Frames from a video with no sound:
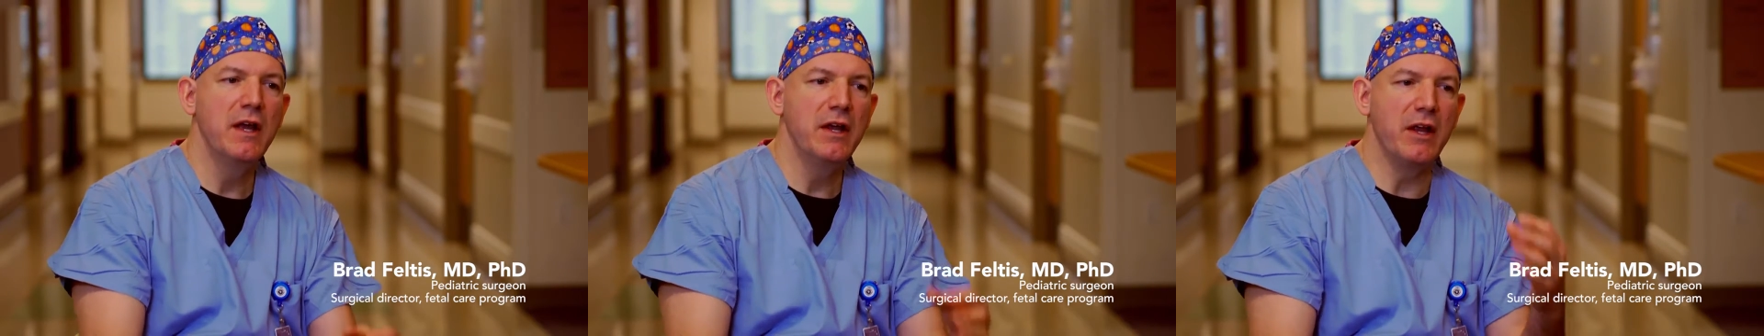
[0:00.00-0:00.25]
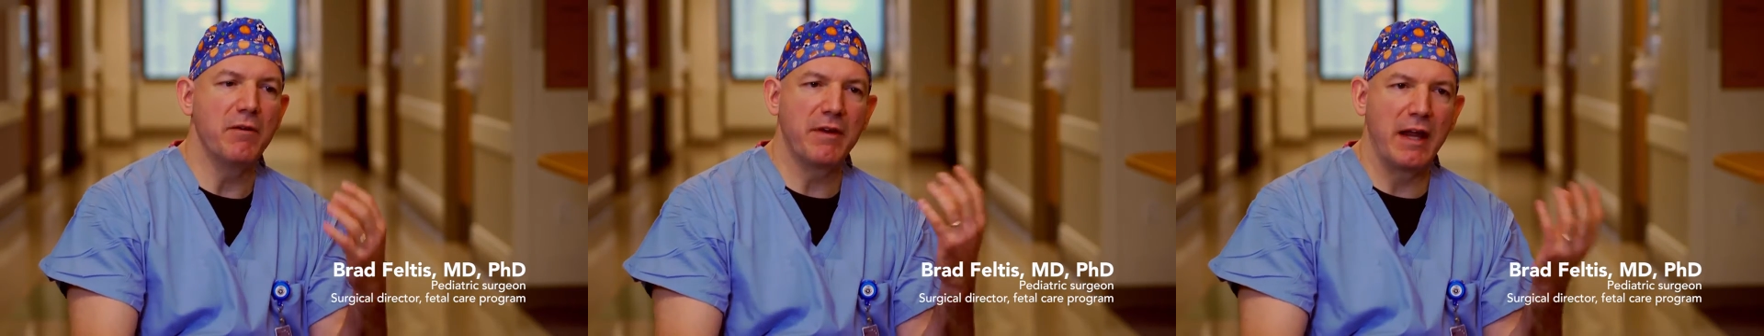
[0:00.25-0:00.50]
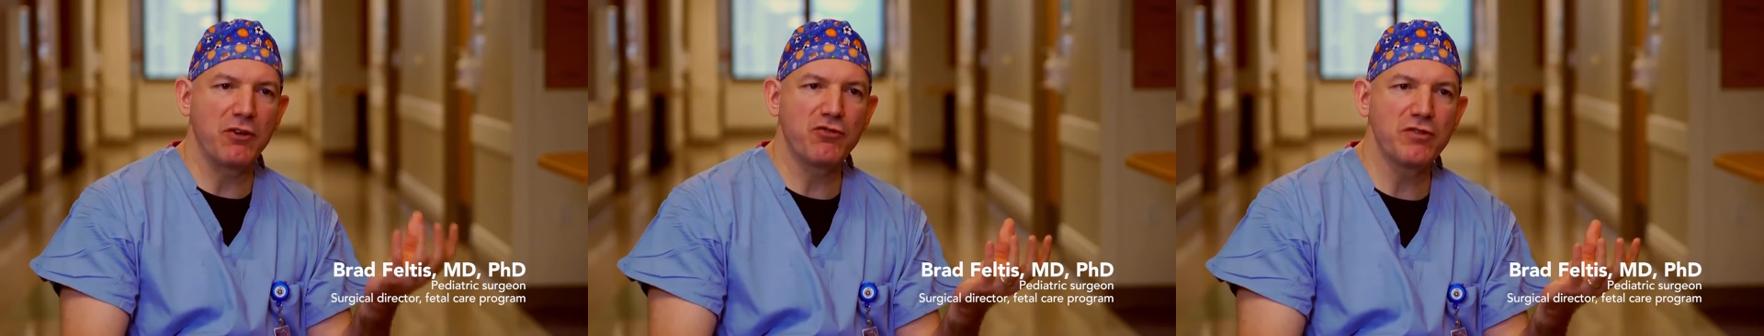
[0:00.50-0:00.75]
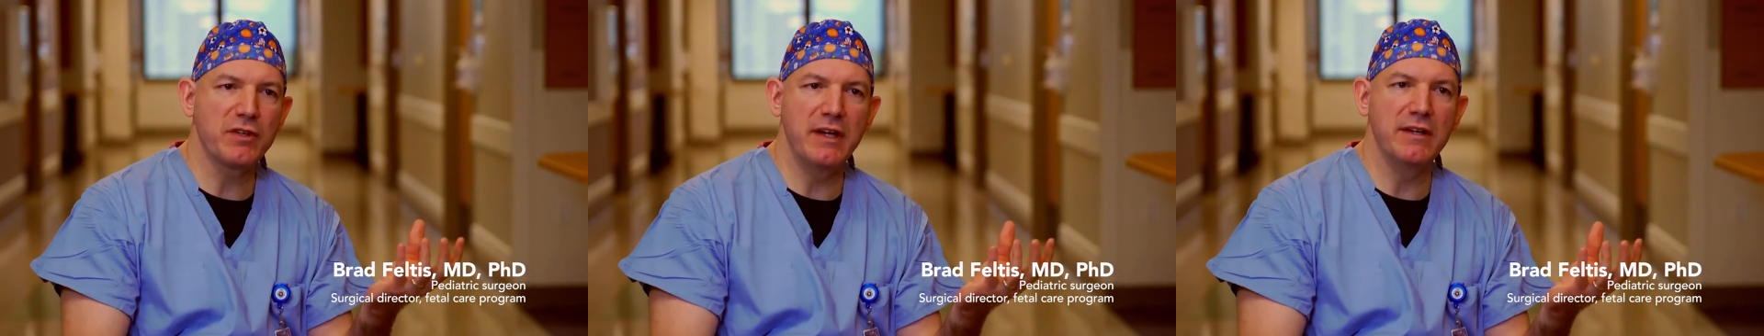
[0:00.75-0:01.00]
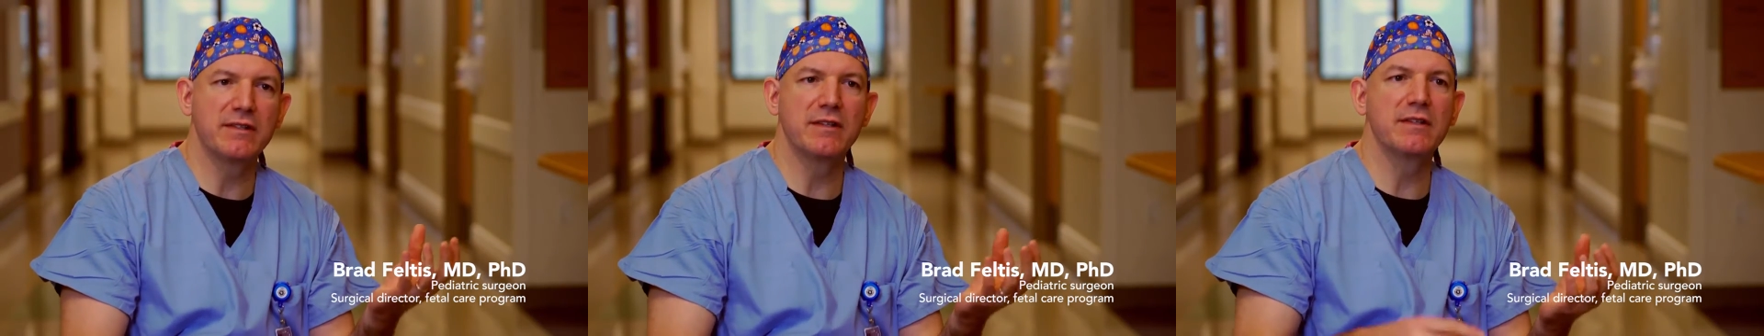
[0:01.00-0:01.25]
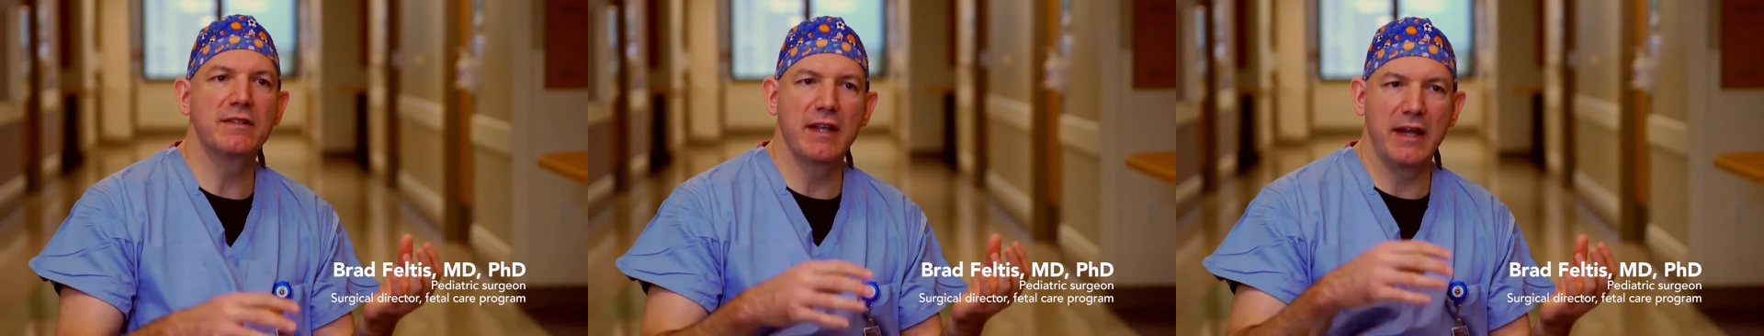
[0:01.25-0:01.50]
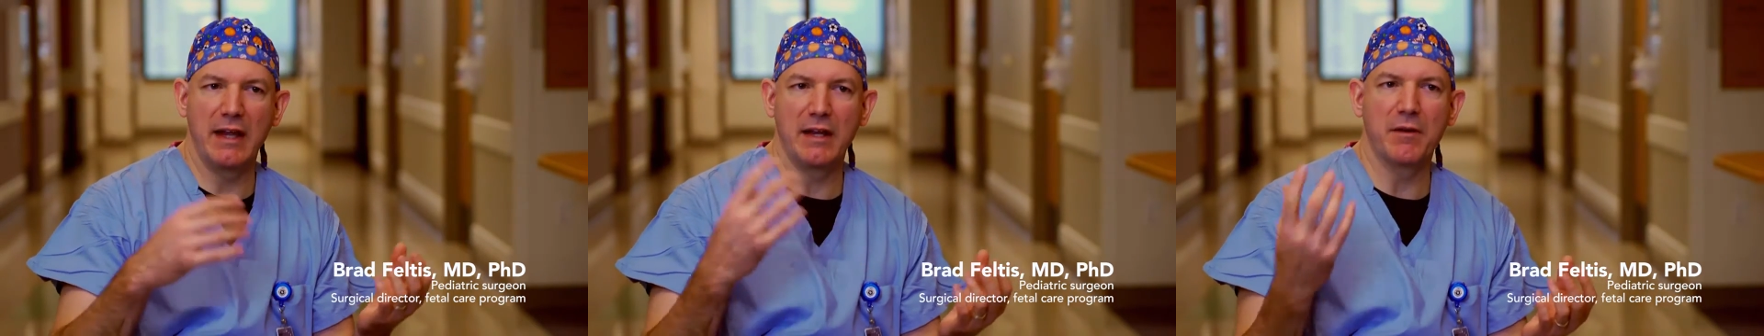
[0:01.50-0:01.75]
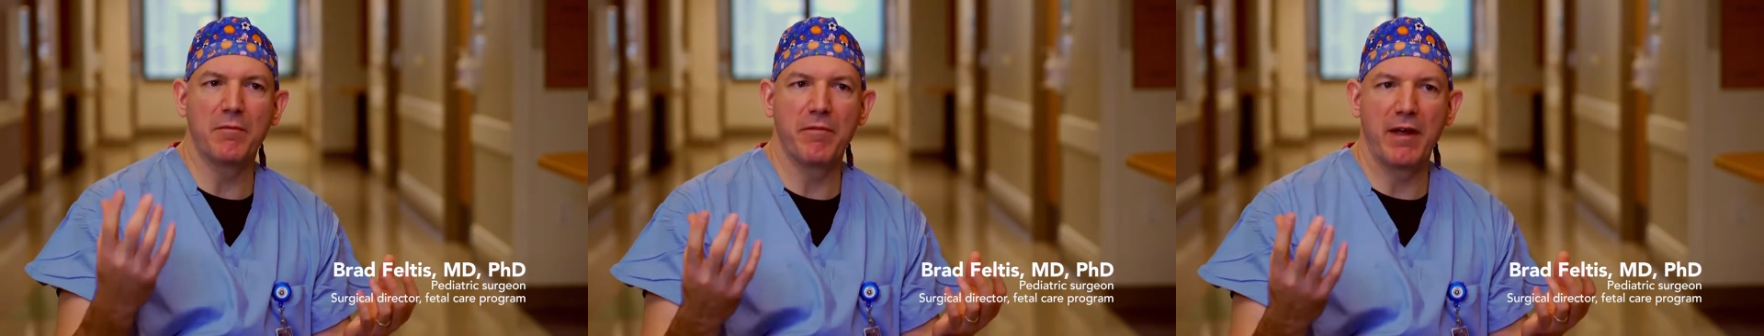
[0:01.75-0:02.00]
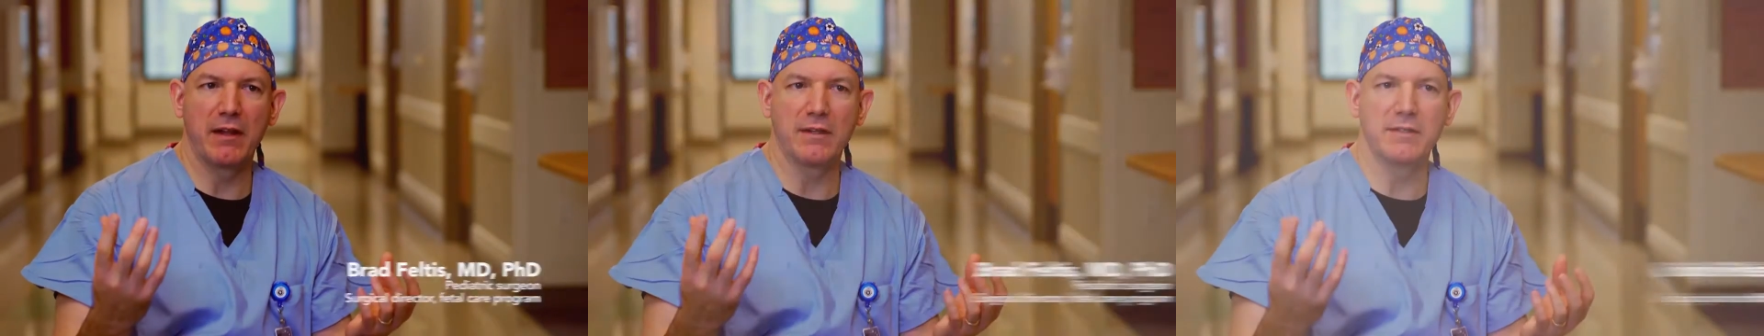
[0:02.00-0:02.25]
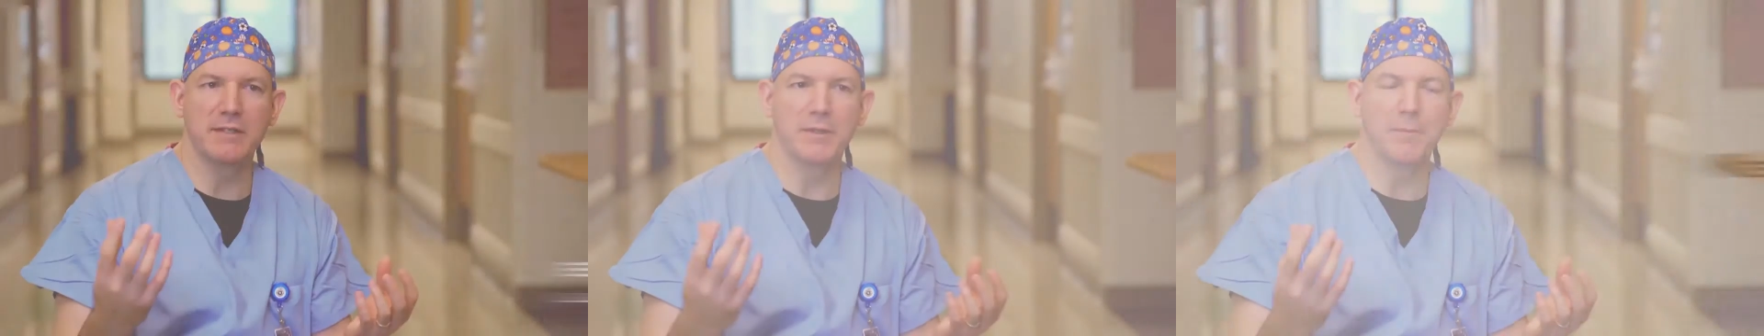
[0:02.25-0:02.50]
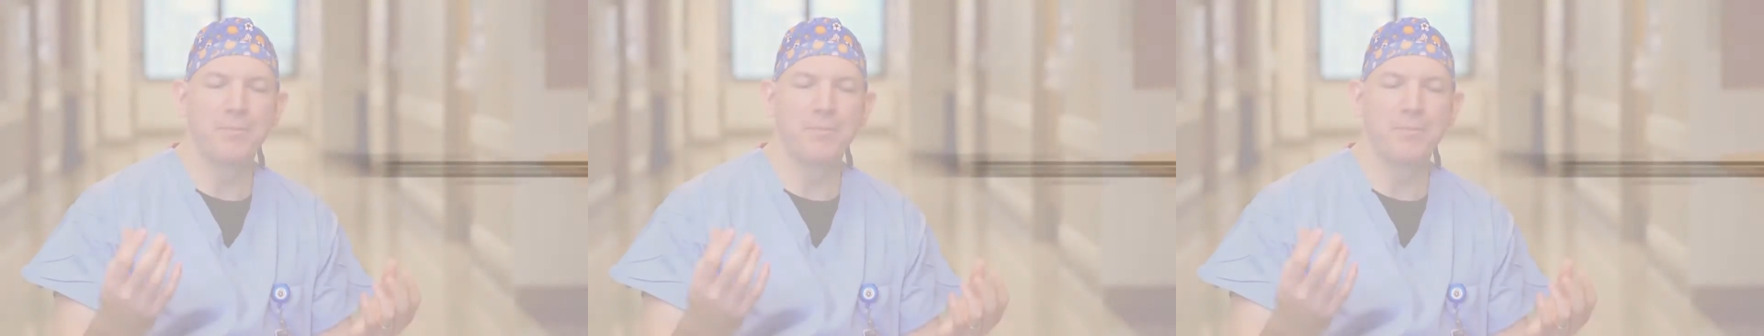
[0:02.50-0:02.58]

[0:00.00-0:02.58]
You have gastroschisis and omphalocele.